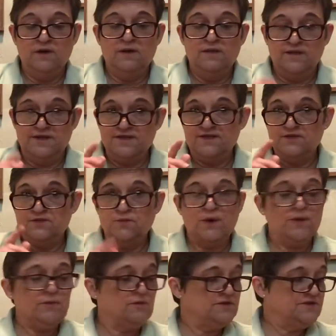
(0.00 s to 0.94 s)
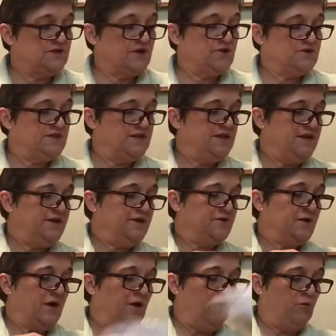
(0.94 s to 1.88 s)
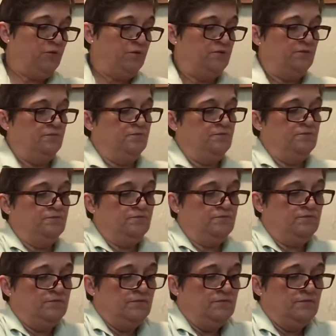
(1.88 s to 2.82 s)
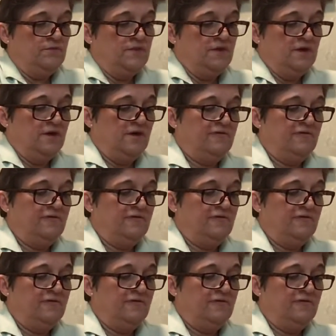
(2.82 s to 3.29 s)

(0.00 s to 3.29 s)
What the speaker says: this is where we'll start to need your help. Now